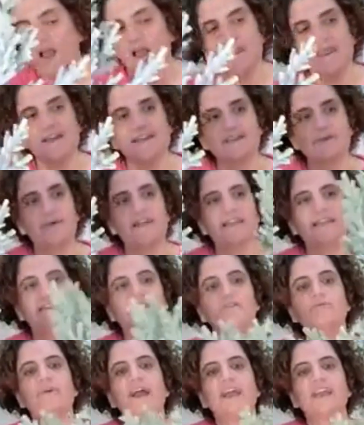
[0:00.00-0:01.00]
This one is
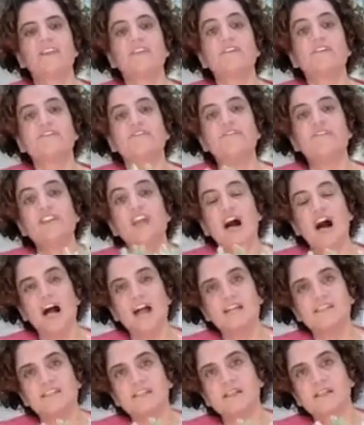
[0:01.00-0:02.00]
a regular
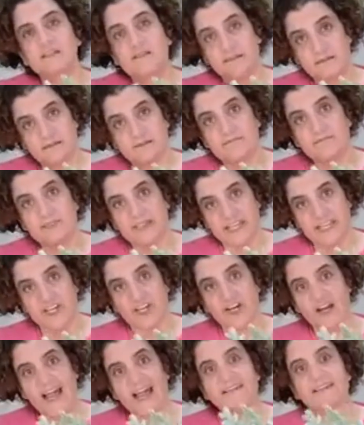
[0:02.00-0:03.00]
flocked
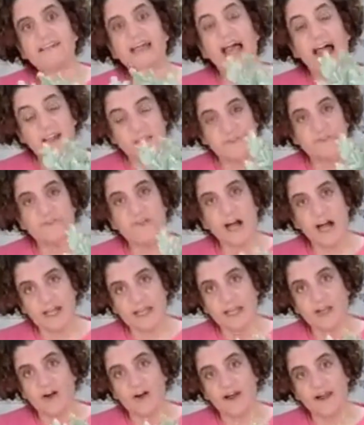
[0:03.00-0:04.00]
cedar, it has
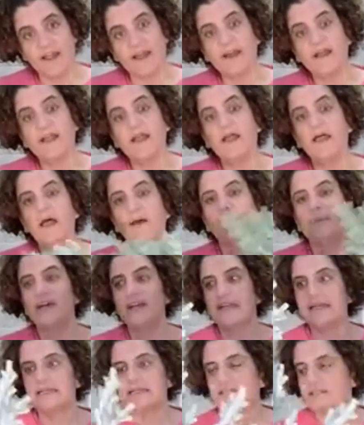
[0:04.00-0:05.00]
flocking on it, but
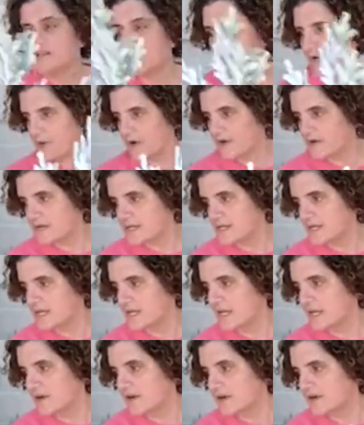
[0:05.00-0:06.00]
it is nowhere
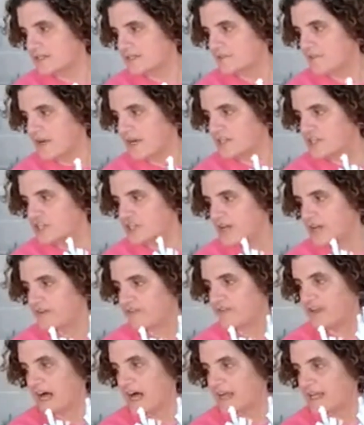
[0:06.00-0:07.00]
near as much
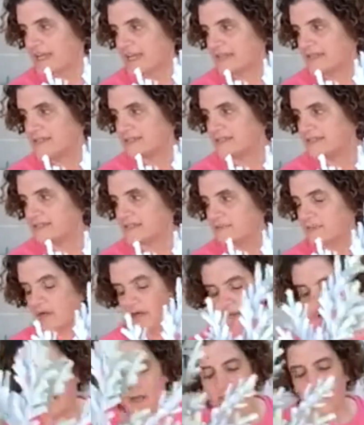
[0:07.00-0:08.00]
flocking as this one.
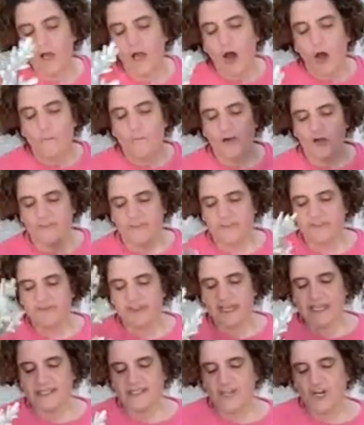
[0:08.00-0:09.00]
Both of
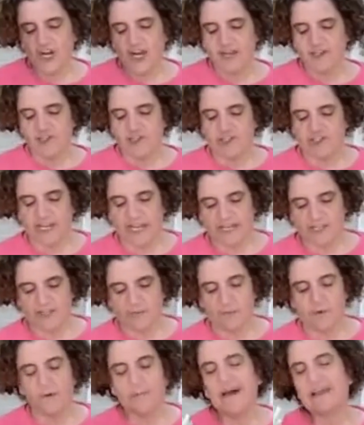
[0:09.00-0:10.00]
these are
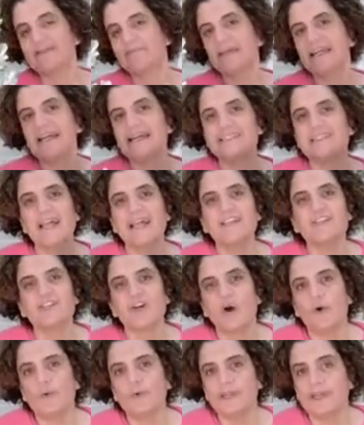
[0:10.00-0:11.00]
interchangeable, but because I
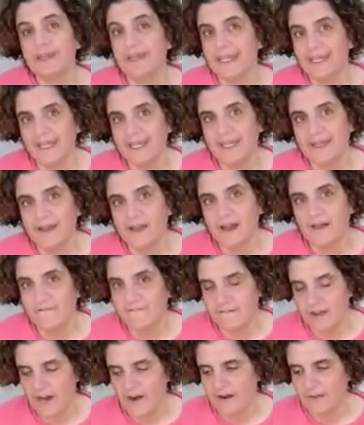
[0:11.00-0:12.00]
don't need
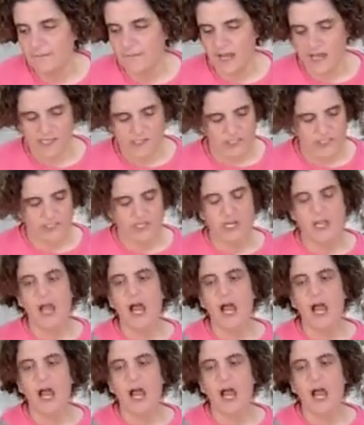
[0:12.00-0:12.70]
very much,